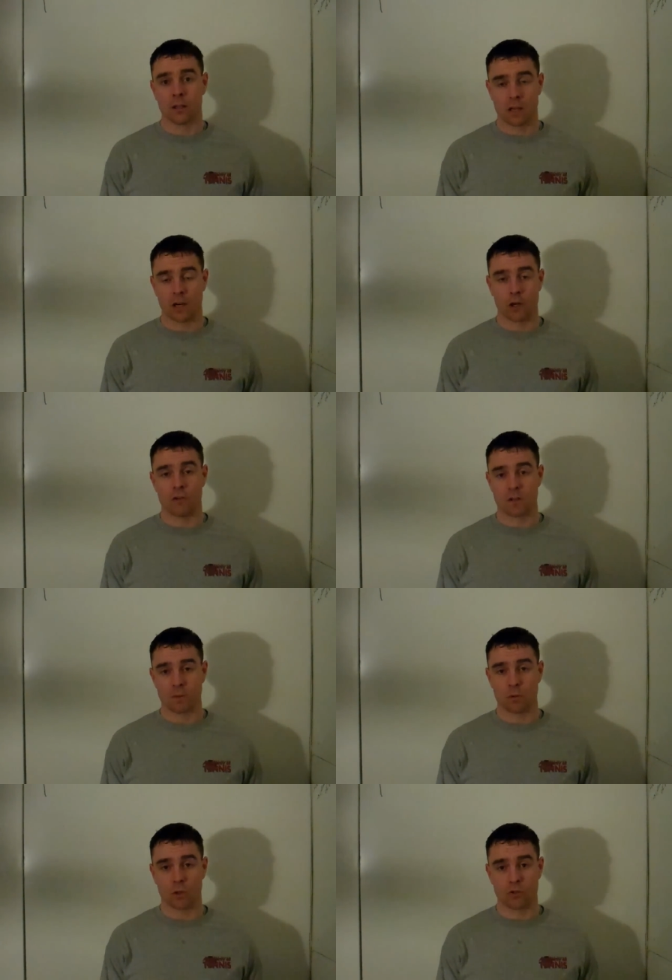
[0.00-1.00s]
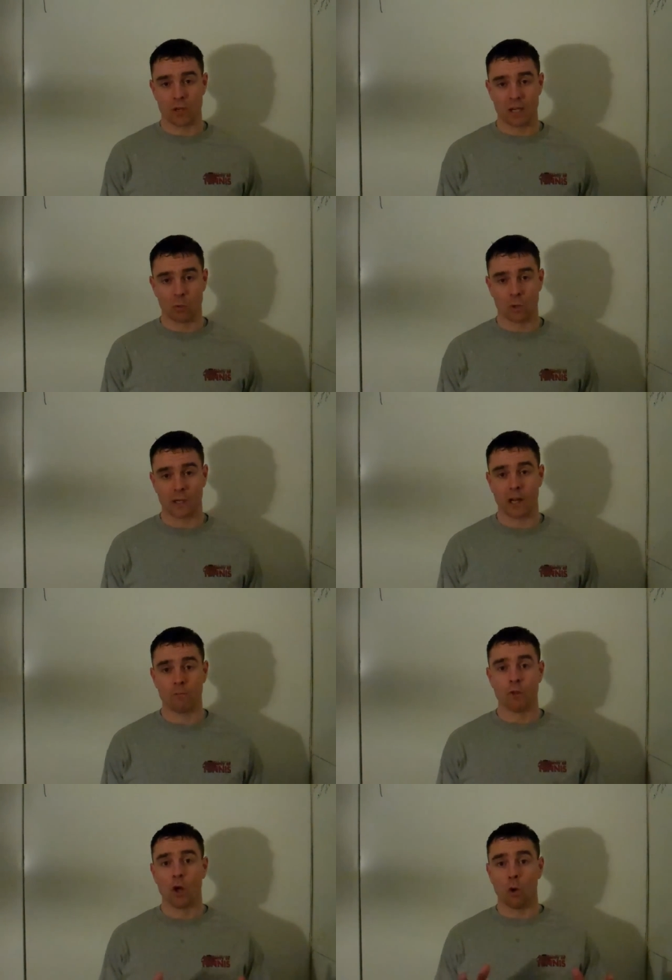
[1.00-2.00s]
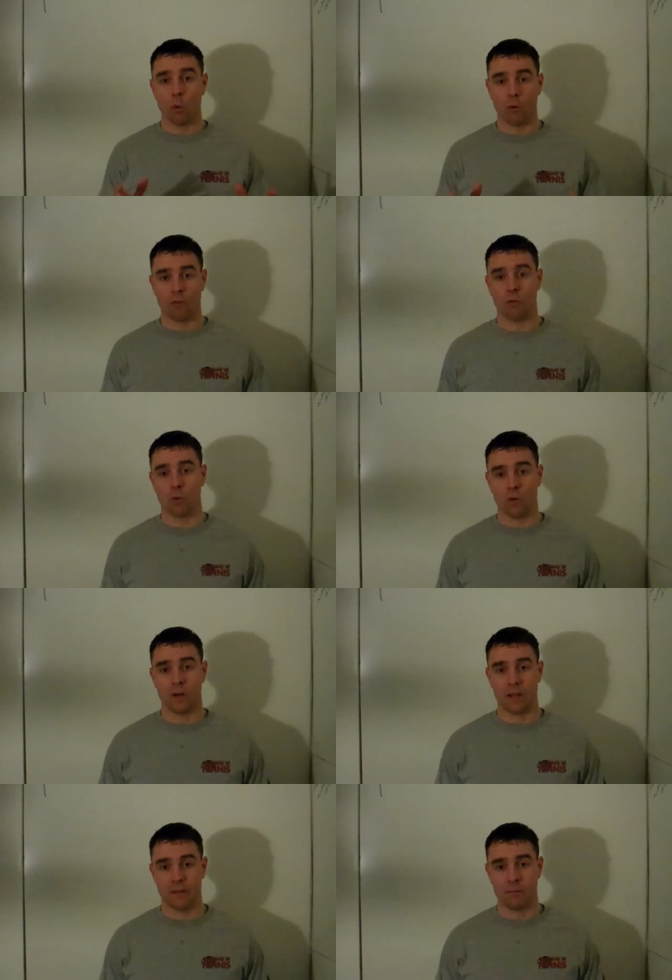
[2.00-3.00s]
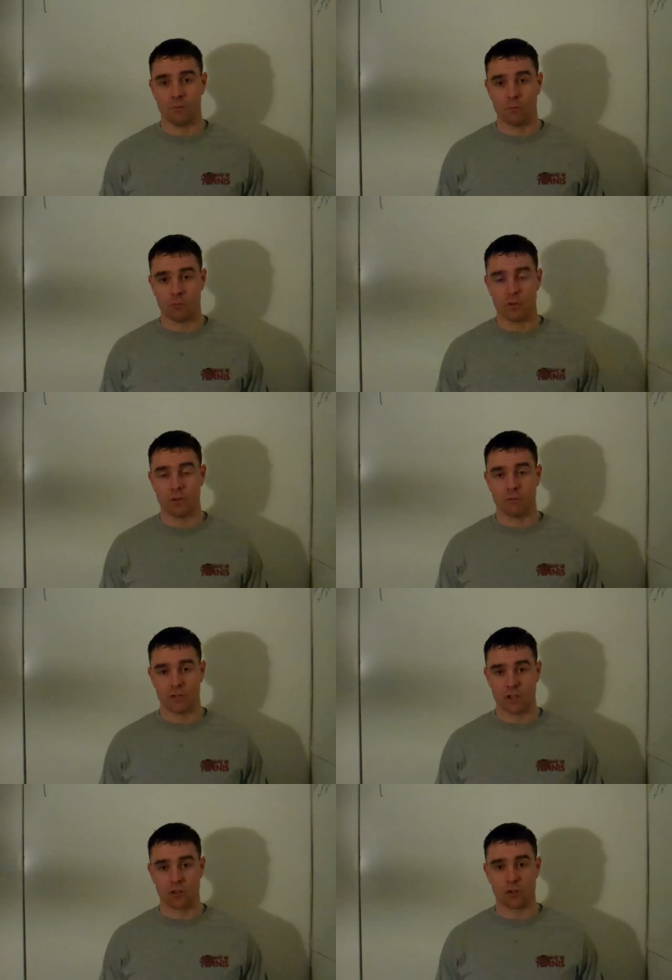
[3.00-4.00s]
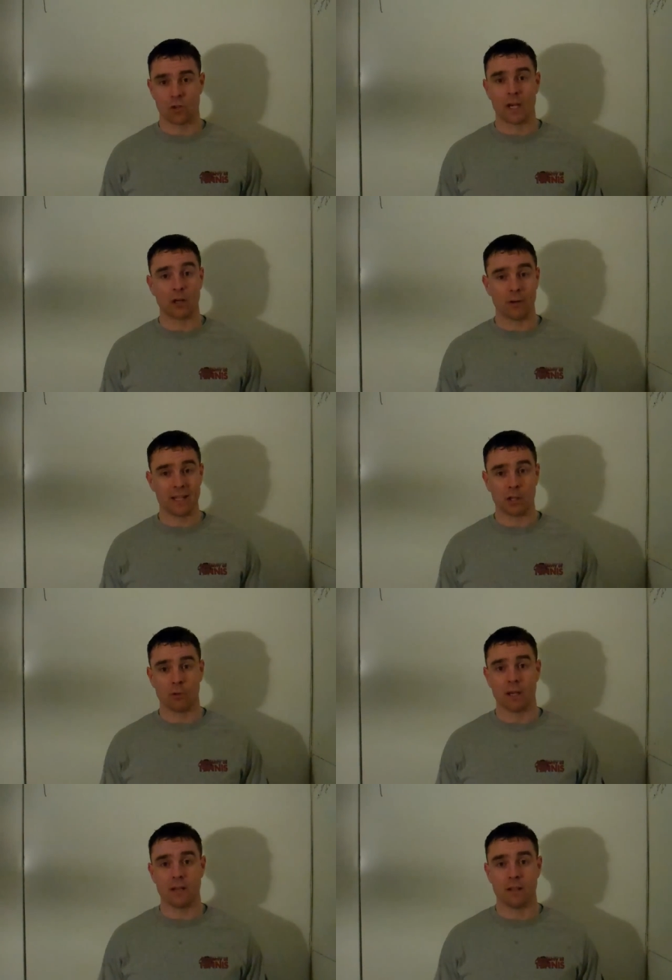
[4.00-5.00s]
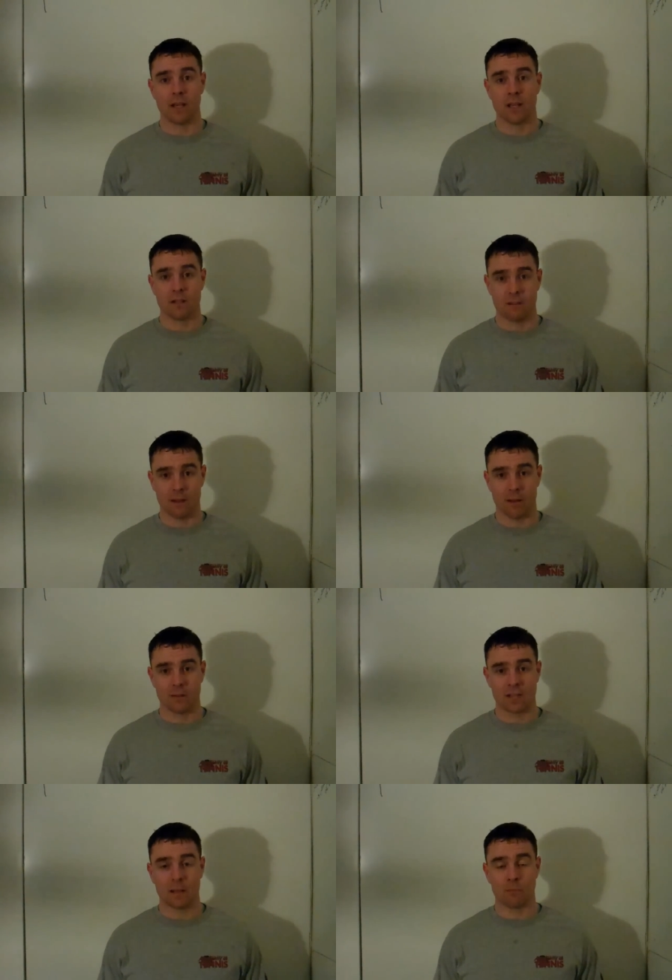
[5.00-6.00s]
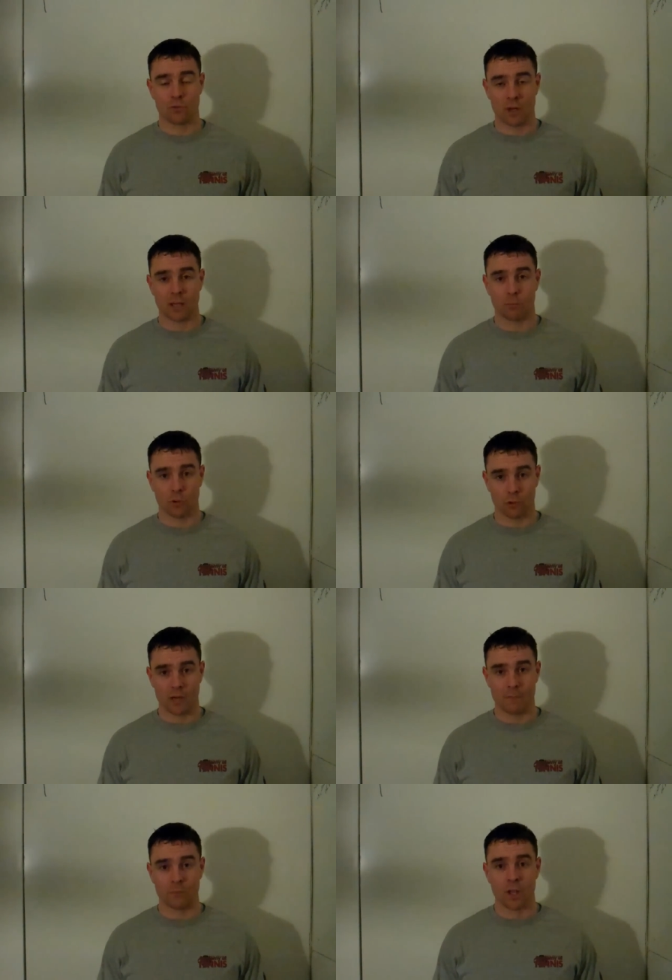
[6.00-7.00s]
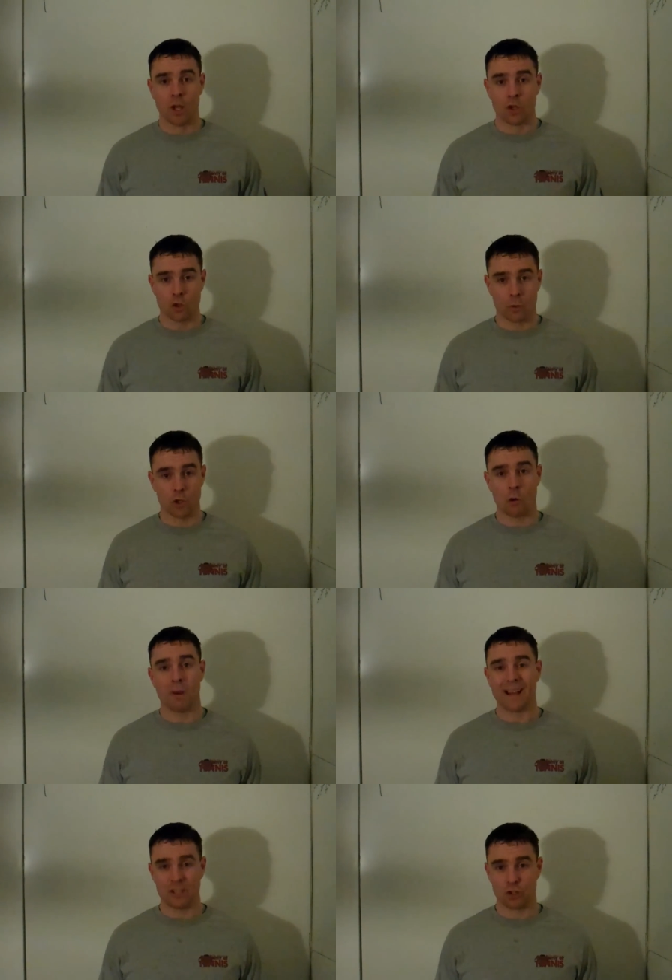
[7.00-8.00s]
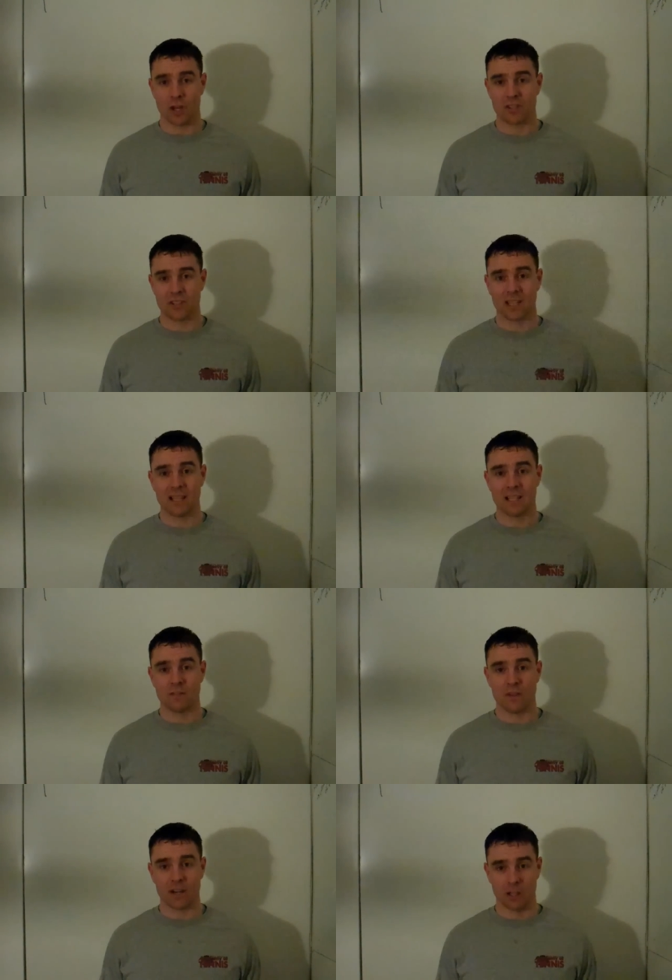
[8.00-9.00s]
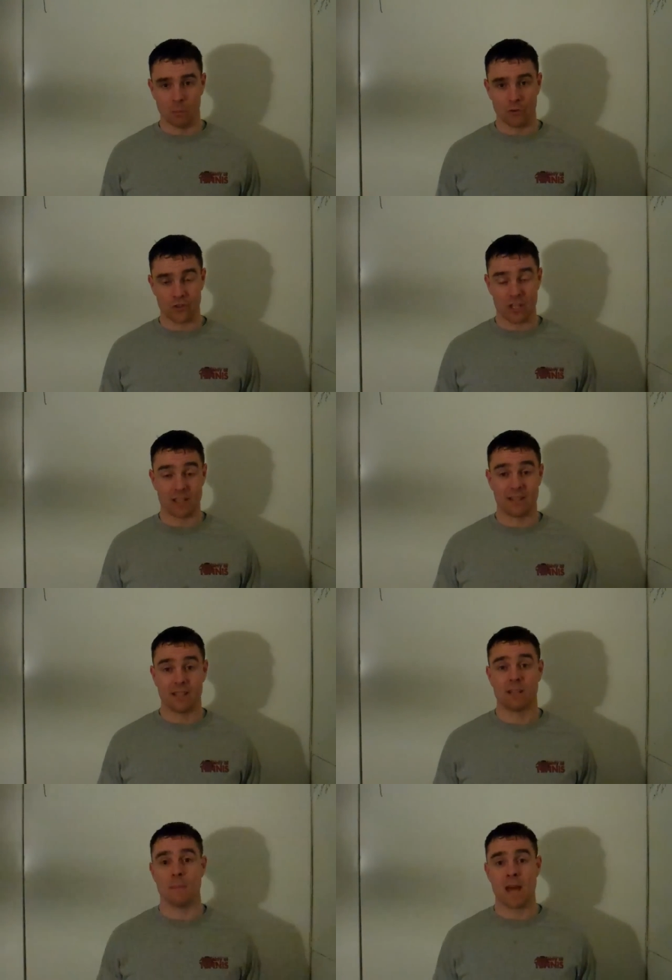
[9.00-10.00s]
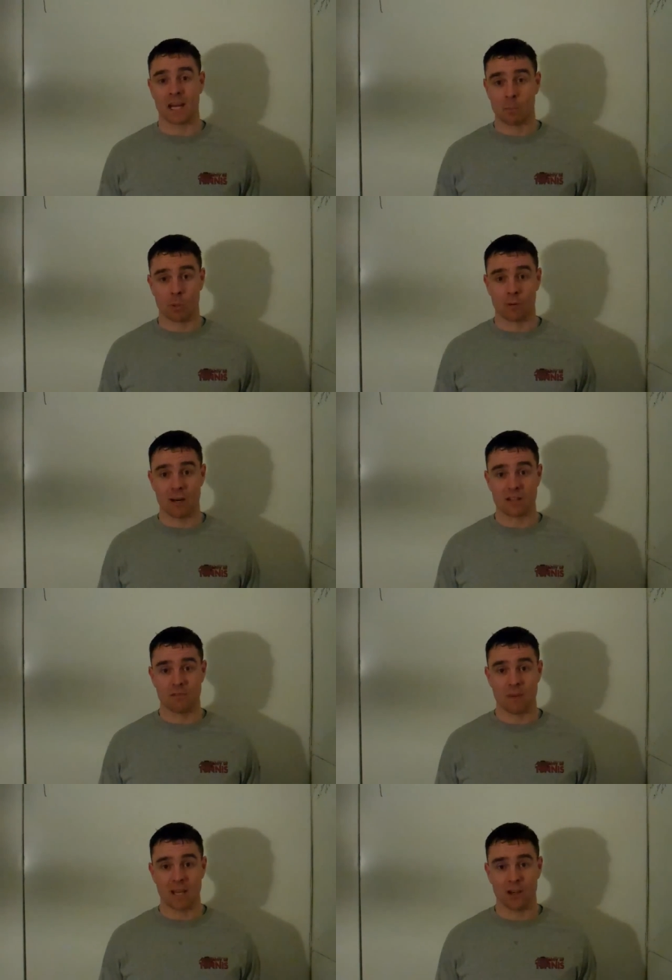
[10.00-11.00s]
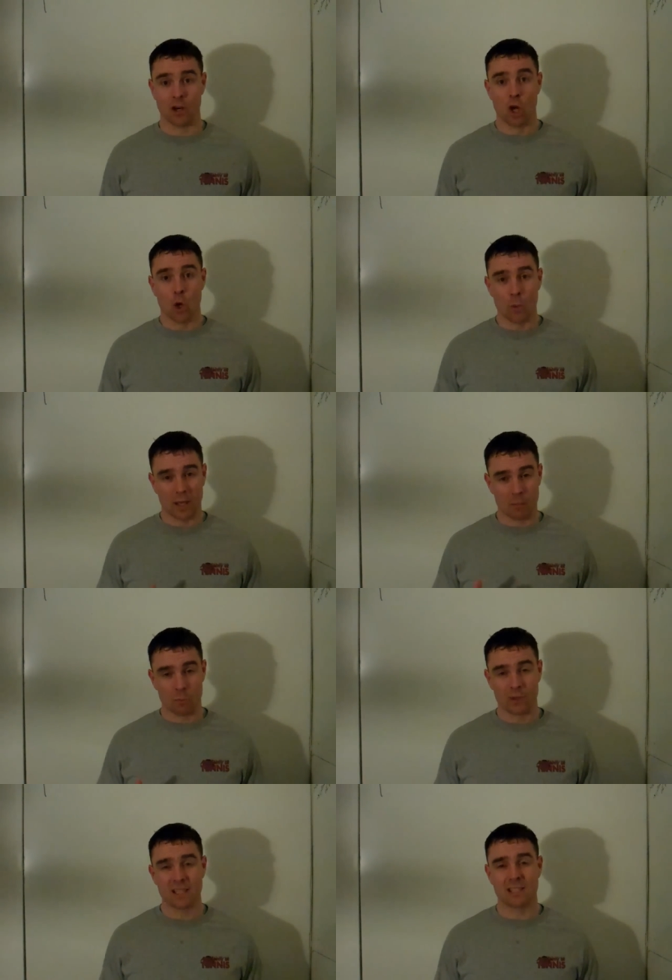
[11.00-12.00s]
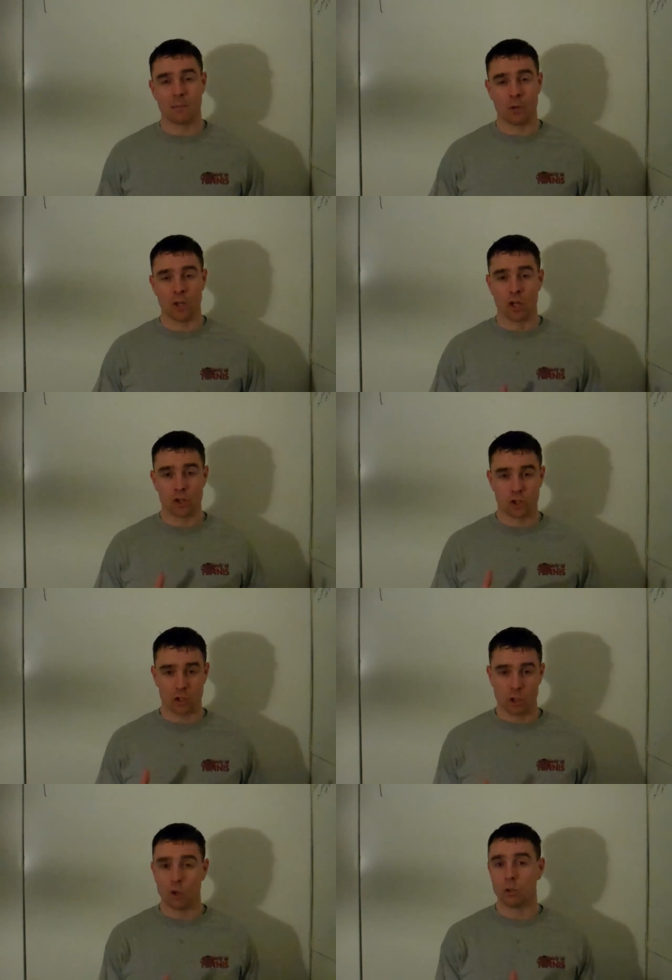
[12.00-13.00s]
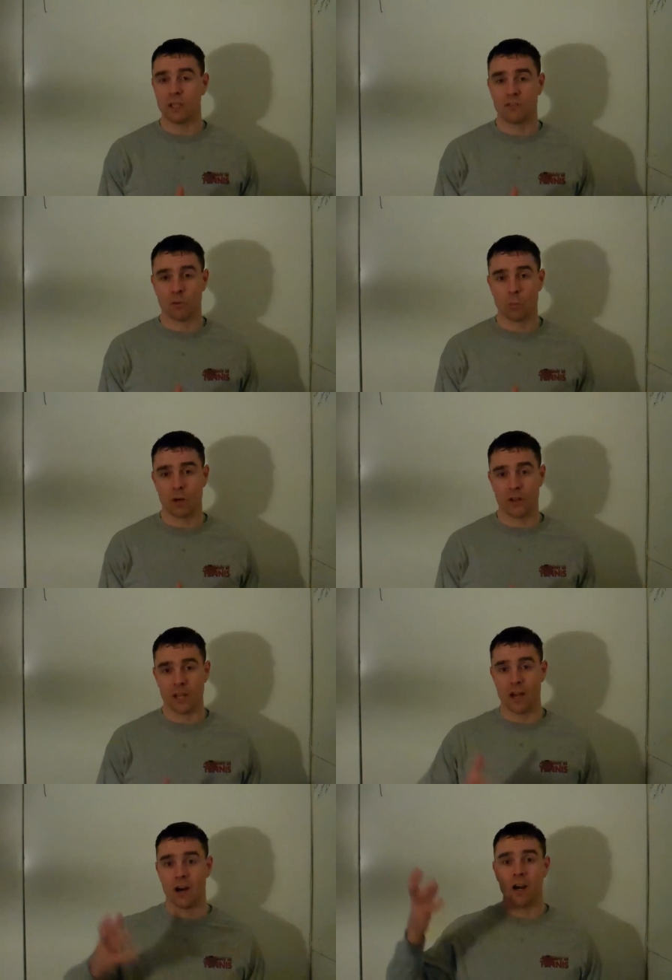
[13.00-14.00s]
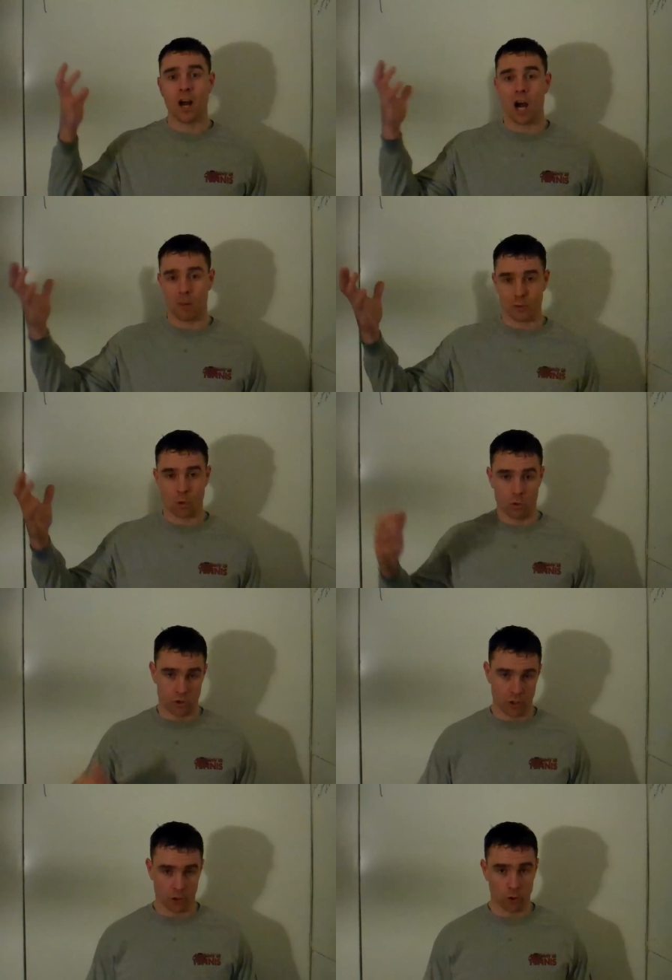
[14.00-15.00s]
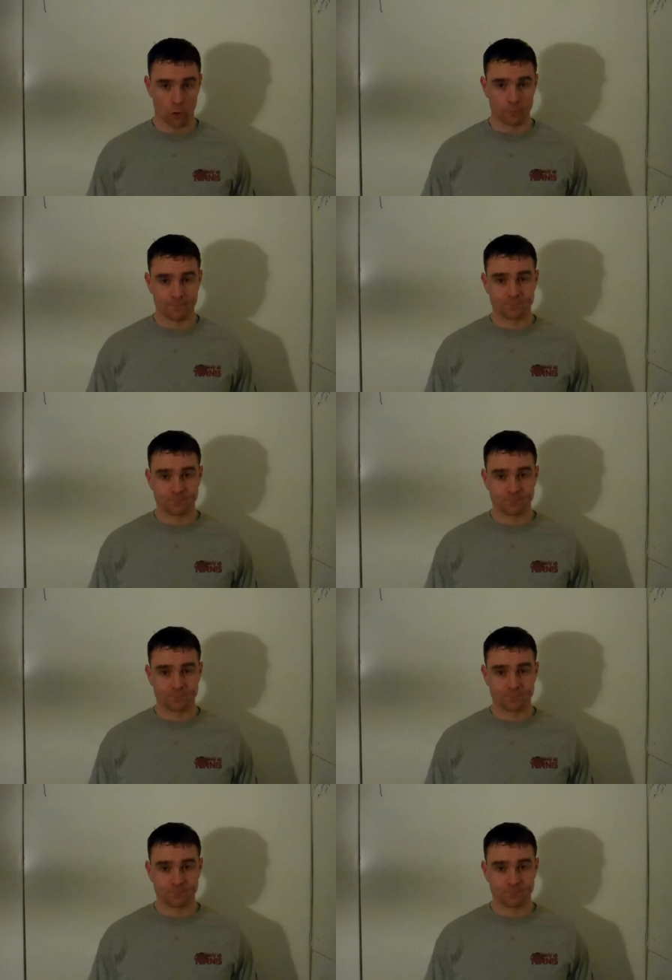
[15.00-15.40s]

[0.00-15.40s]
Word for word: cardiorespiratory training workout or for a resistance training or integrated uh, type training program. So we know by adjusting these variables in a systematic and progressive manner, we can bring someone slowly from where they are up towards their goal